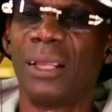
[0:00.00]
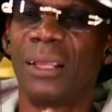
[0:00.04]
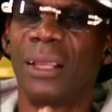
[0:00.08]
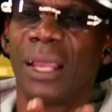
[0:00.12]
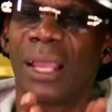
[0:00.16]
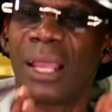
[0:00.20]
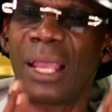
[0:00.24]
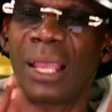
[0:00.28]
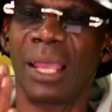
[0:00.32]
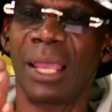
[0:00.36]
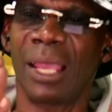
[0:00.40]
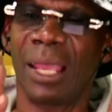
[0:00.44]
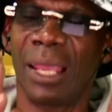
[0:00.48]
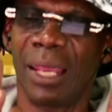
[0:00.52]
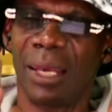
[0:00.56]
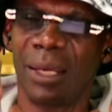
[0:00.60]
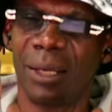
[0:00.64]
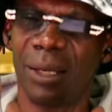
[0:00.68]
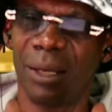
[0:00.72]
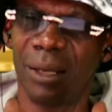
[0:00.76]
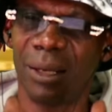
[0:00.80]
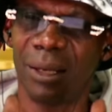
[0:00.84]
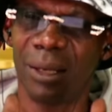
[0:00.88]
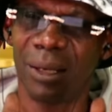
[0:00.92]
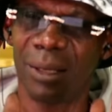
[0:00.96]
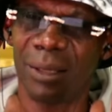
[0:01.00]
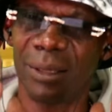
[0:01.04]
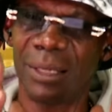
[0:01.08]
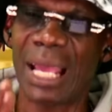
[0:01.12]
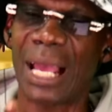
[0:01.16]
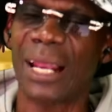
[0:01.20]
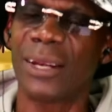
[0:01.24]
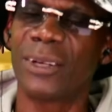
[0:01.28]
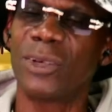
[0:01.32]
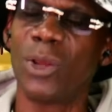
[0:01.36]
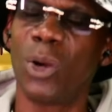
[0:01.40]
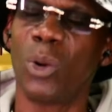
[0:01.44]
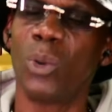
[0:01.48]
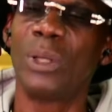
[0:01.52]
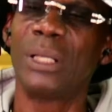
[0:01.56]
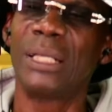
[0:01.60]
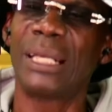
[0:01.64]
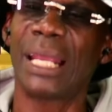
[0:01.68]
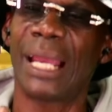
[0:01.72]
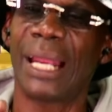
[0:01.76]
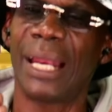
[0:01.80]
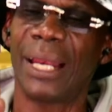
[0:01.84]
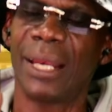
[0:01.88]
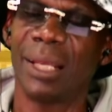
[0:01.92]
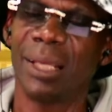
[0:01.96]
And not knowing
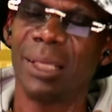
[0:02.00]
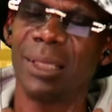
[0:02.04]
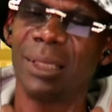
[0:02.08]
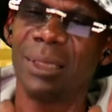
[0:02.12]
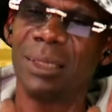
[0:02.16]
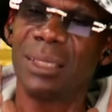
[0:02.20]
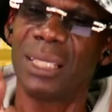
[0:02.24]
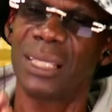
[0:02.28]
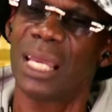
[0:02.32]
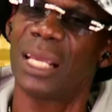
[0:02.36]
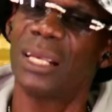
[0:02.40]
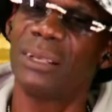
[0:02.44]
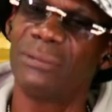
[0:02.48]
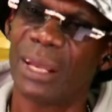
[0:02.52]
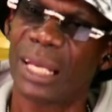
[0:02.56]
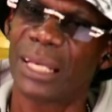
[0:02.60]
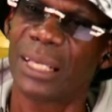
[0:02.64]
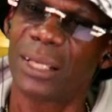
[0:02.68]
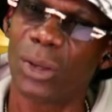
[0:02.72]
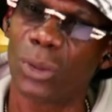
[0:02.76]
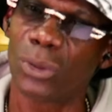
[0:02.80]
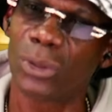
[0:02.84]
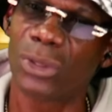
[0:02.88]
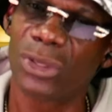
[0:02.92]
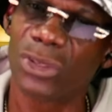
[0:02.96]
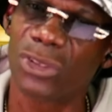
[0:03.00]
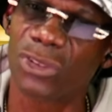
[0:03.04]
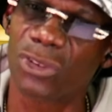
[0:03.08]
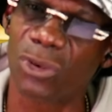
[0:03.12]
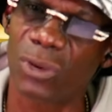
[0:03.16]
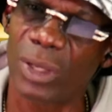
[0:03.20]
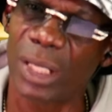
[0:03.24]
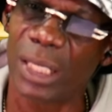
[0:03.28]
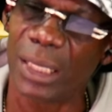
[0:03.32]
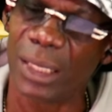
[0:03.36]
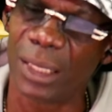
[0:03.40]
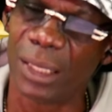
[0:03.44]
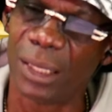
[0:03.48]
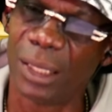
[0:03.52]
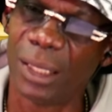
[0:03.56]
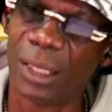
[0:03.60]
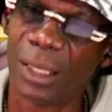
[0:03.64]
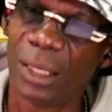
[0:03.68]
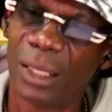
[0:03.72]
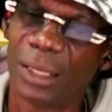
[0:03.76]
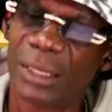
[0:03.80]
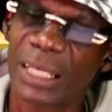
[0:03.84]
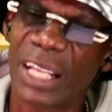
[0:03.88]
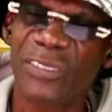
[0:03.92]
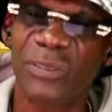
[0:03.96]
that, you get ready to go to the street.
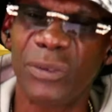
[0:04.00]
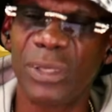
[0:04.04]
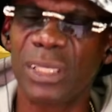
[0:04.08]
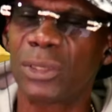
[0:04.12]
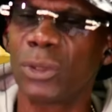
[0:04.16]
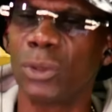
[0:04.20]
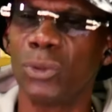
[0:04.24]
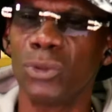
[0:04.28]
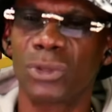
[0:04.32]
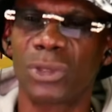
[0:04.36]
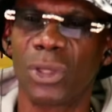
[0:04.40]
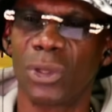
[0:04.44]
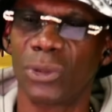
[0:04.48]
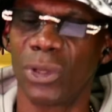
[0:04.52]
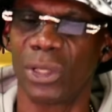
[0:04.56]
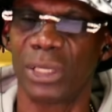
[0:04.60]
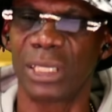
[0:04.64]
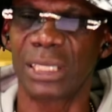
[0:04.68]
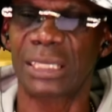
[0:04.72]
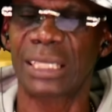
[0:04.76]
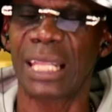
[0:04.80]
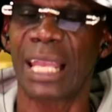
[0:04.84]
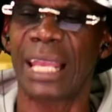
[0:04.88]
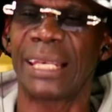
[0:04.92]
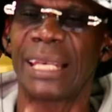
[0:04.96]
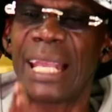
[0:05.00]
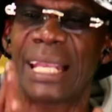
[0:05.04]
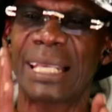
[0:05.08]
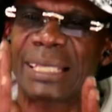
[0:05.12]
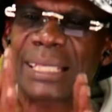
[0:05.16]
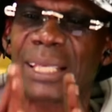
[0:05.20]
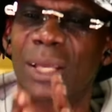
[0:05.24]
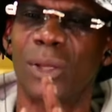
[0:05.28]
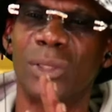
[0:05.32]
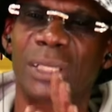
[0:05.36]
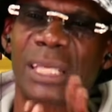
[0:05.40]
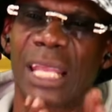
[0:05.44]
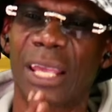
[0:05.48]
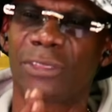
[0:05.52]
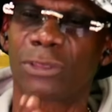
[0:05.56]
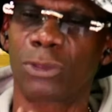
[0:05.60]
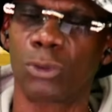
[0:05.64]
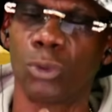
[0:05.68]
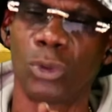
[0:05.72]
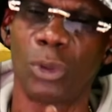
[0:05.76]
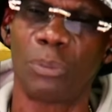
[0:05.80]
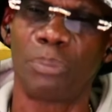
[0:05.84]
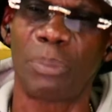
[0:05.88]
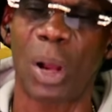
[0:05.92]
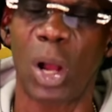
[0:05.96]
That's what dudes don't understand. They sell death
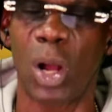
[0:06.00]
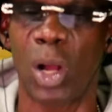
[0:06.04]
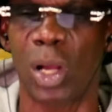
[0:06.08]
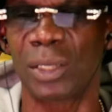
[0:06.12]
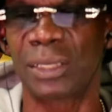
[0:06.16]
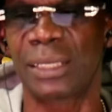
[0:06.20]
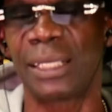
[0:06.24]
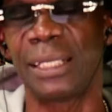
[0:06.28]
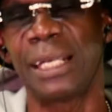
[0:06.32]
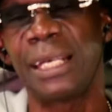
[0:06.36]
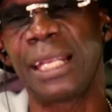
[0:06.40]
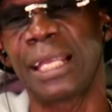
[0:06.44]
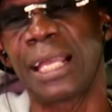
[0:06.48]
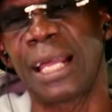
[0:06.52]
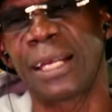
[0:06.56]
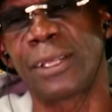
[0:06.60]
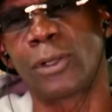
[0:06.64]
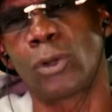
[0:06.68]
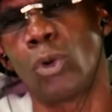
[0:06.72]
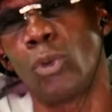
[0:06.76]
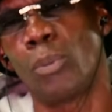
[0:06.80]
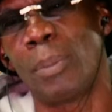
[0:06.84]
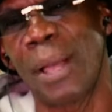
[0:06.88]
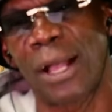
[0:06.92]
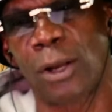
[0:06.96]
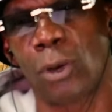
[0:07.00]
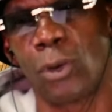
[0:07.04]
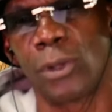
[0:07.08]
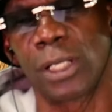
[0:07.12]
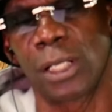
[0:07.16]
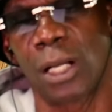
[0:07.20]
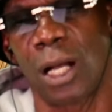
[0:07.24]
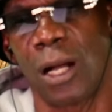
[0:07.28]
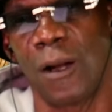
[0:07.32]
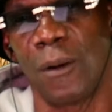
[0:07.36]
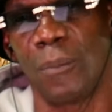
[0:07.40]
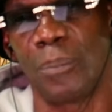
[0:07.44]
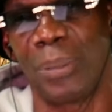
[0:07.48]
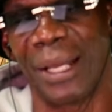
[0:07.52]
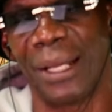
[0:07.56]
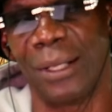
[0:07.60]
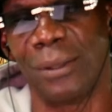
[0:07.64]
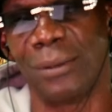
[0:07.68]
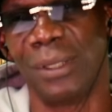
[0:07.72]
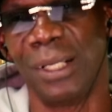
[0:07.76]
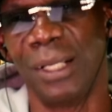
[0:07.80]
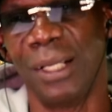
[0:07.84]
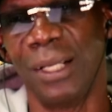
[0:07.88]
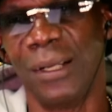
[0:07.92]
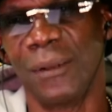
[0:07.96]
through the bars and then they got to go back on the compound.
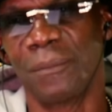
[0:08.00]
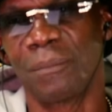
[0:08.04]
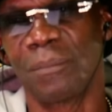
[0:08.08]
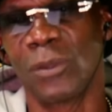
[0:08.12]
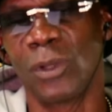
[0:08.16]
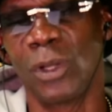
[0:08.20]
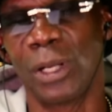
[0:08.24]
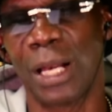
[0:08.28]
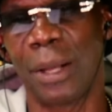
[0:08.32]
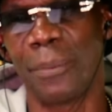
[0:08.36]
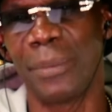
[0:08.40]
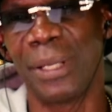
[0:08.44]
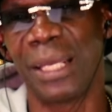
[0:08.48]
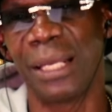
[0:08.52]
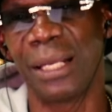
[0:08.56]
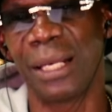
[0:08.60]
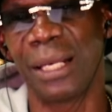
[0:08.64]
You know what I mean?